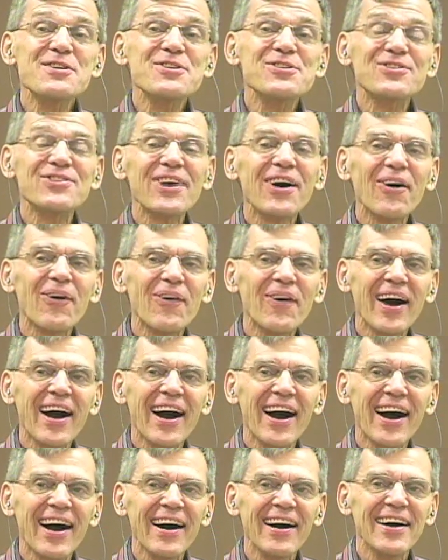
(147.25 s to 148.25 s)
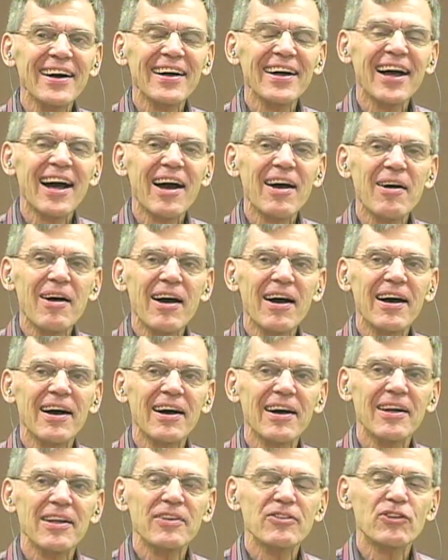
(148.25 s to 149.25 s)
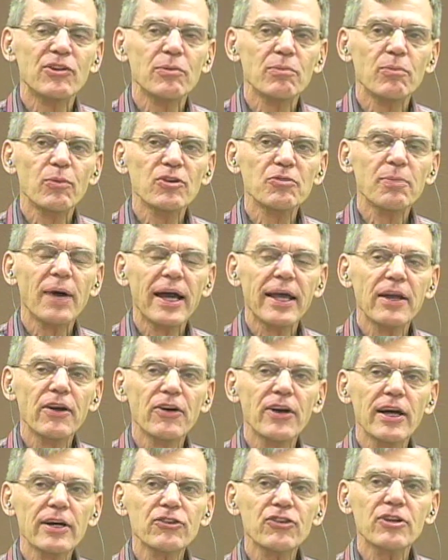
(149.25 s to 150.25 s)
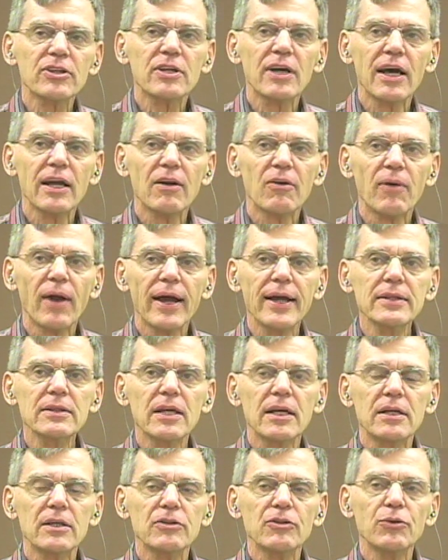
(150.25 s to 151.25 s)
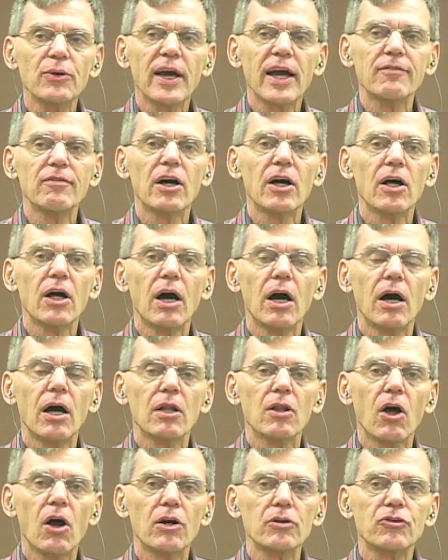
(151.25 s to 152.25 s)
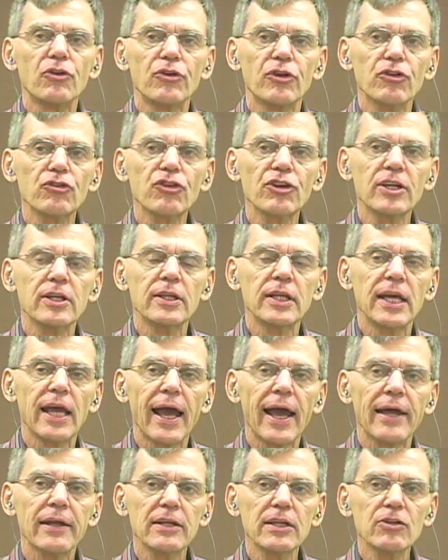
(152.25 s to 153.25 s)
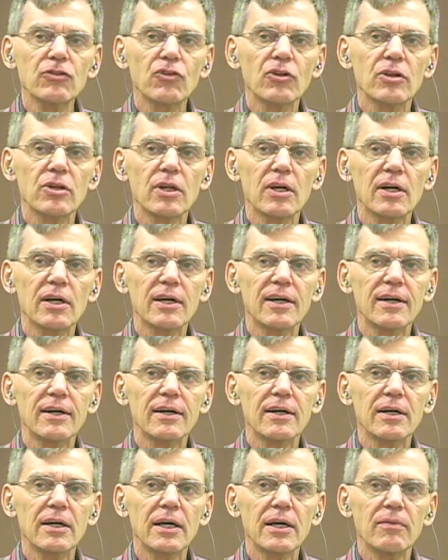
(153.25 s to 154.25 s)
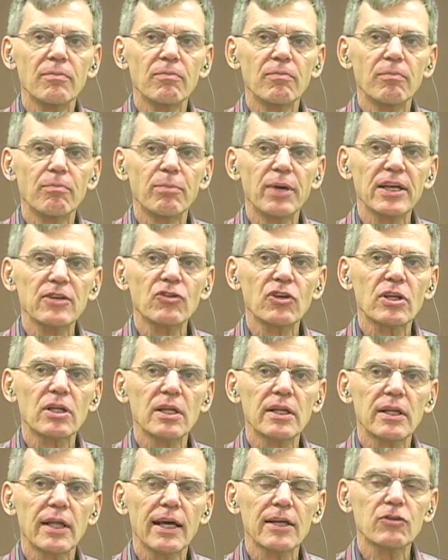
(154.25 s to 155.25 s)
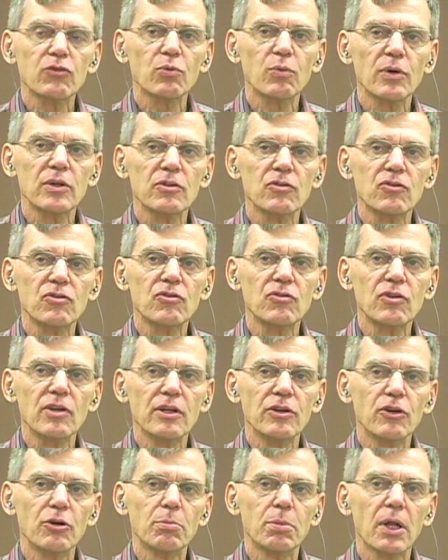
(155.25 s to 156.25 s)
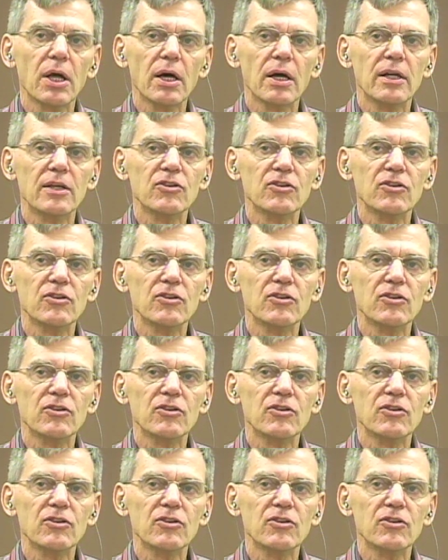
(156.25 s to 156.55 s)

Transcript: So was my introduction kind of right, that you have a long tradition in the Andes, and basically that's what's in your blood?